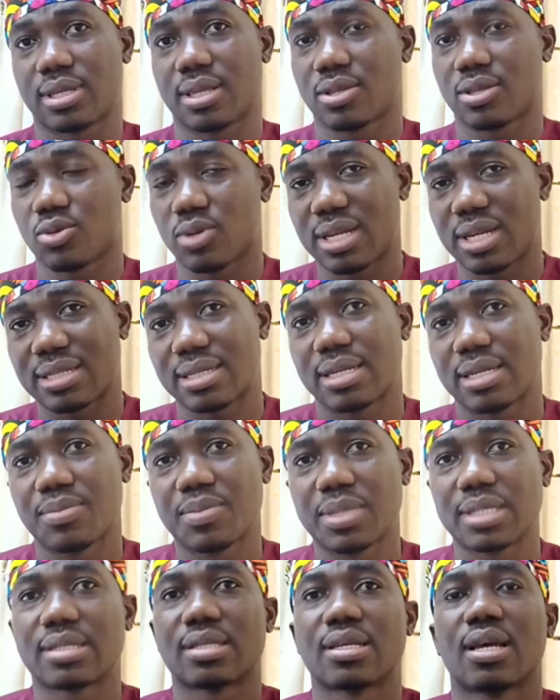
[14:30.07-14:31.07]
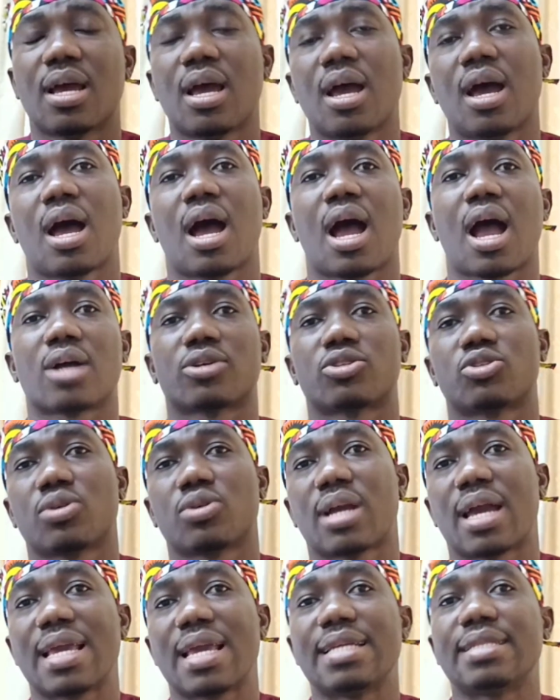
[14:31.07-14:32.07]
teeth. So let's limit our
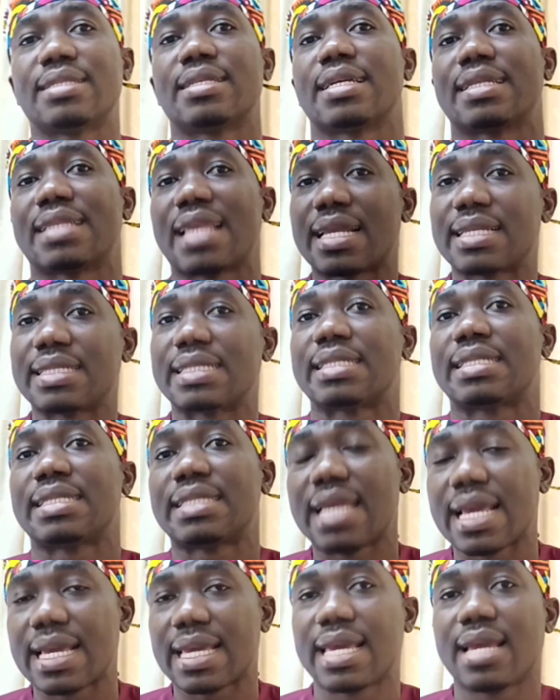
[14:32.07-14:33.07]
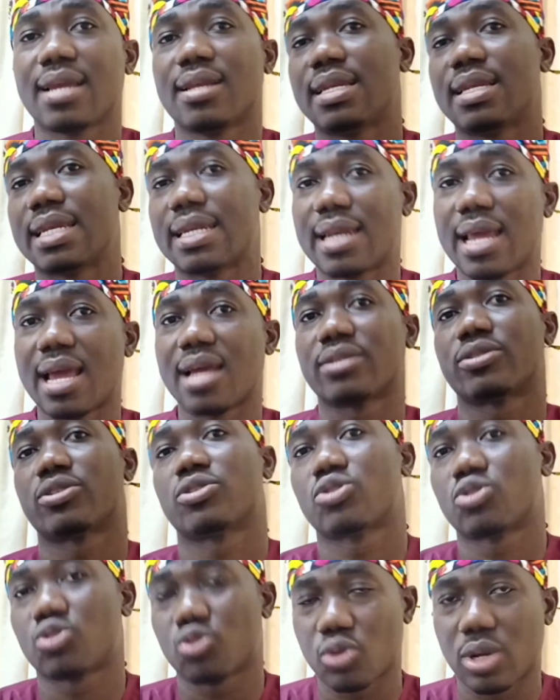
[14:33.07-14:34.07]
sugar intake. That is taking less
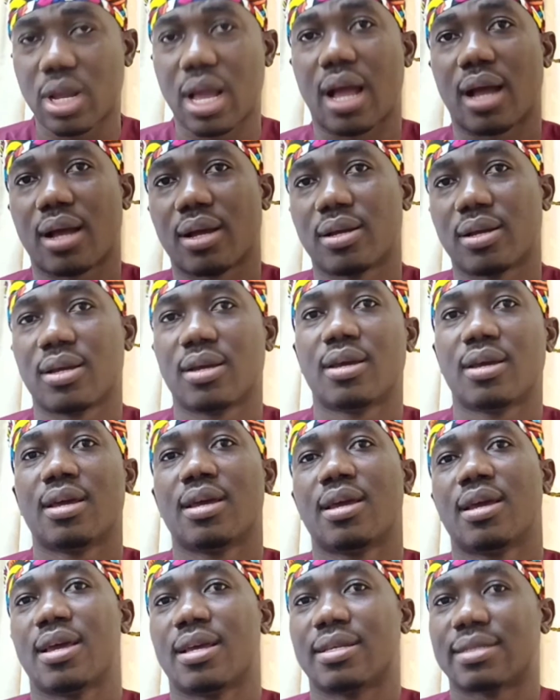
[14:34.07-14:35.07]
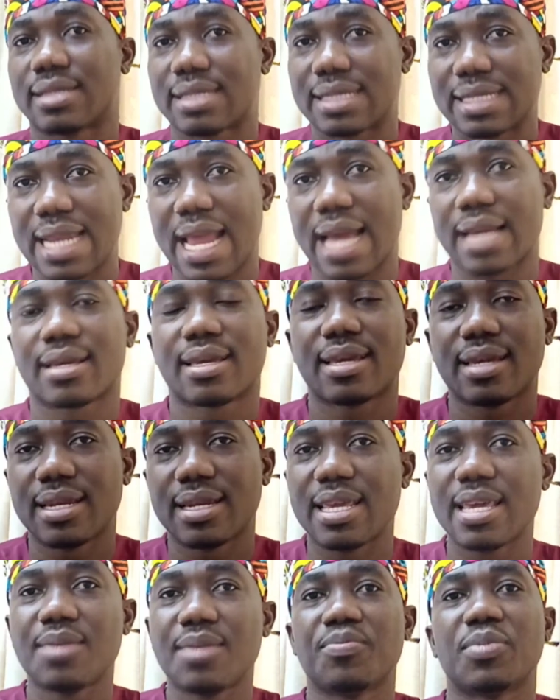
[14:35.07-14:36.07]
sugar,
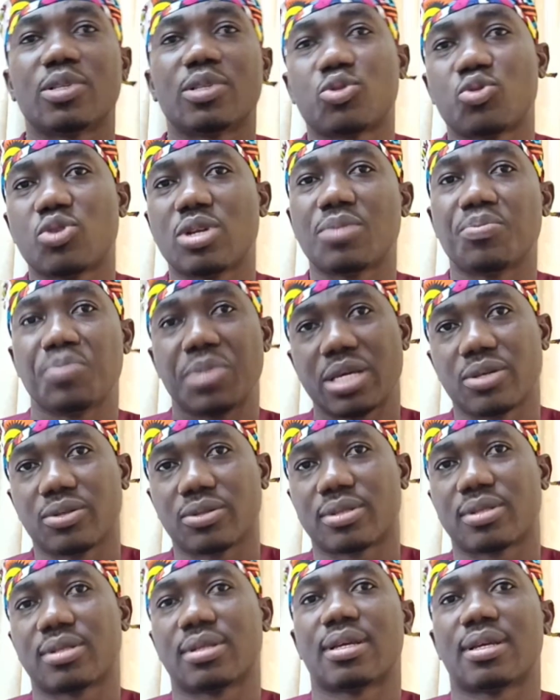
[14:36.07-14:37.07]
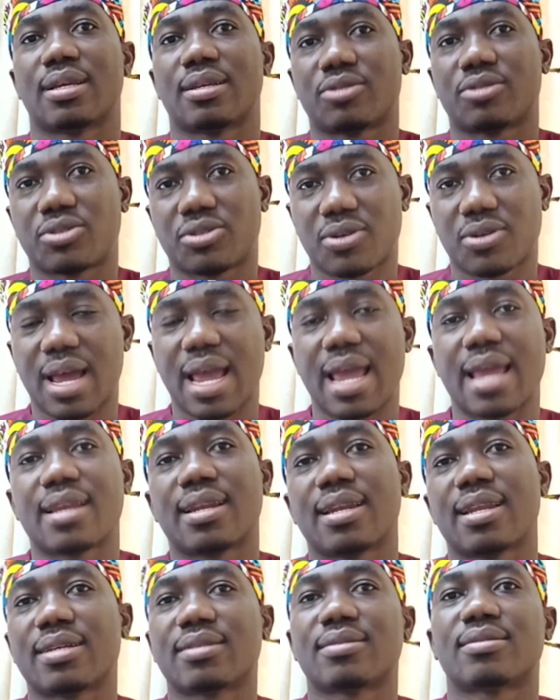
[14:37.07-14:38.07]
snacking in between meals. Try
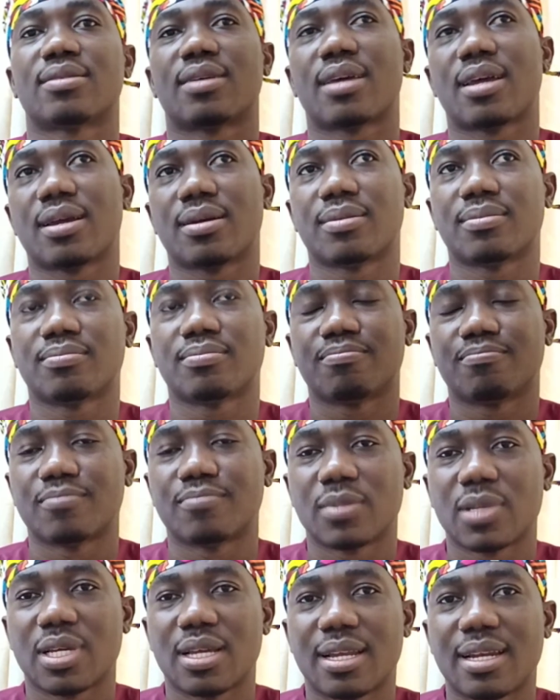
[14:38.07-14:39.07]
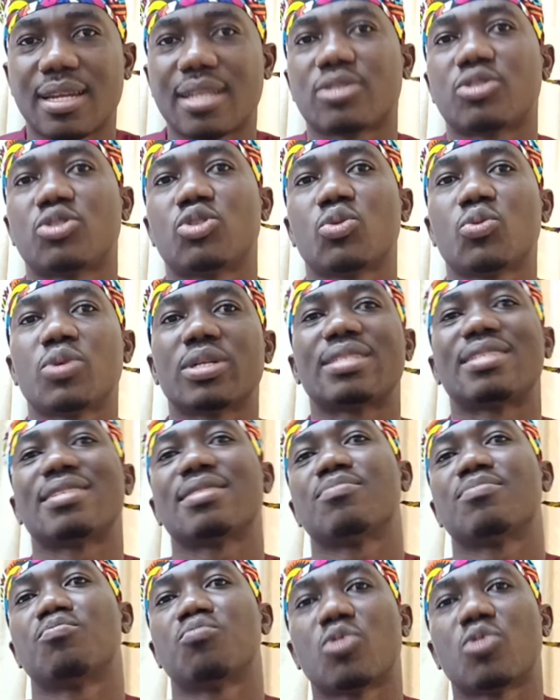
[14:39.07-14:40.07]
and let's do it
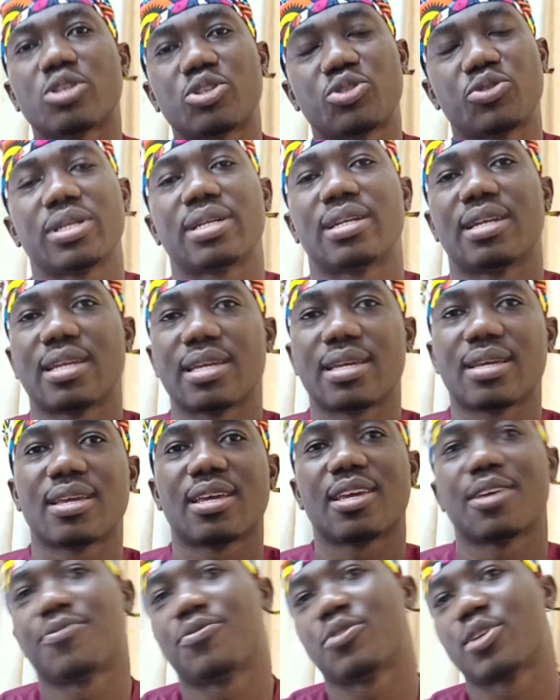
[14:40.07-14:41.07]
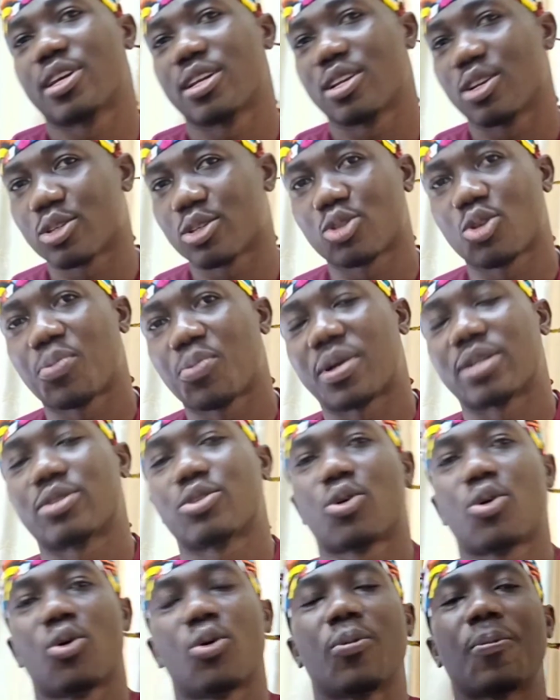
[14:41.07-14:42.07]
moderately if you cannot stop
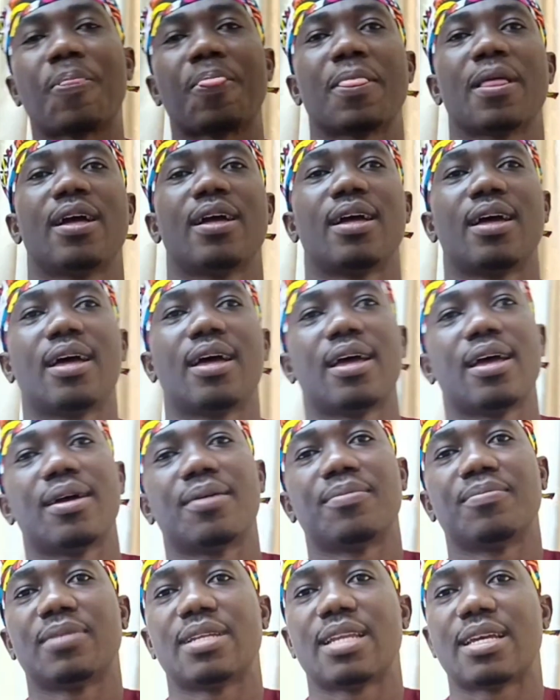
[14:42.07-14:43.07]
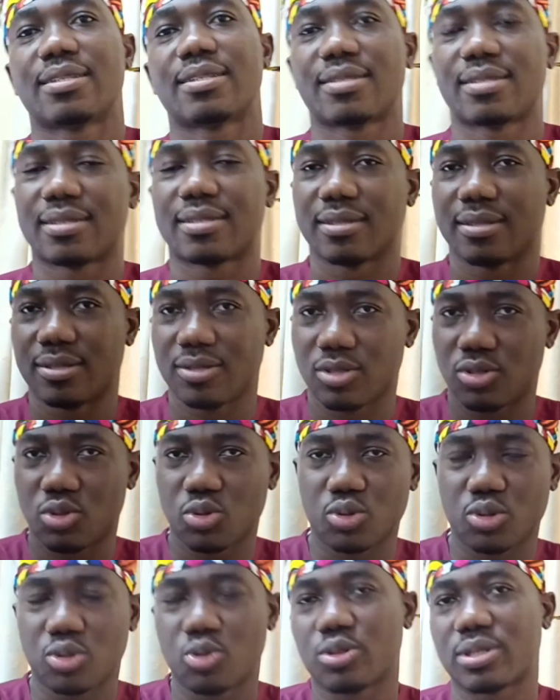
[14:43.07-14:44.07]
at all. Let's
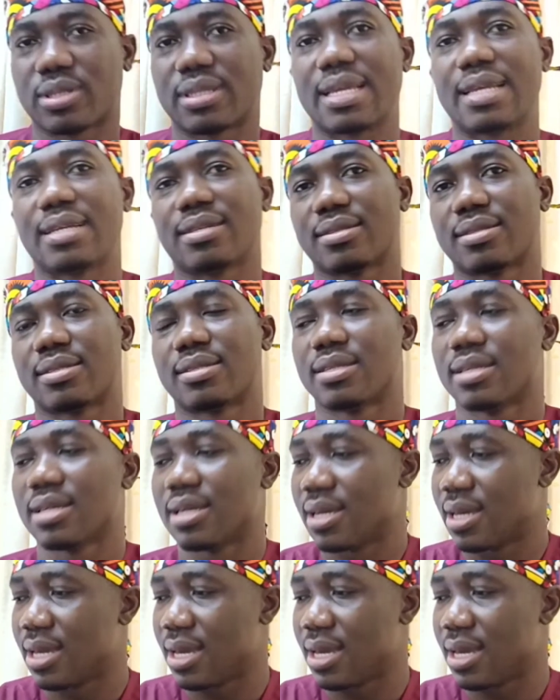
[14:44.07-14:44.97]
do those things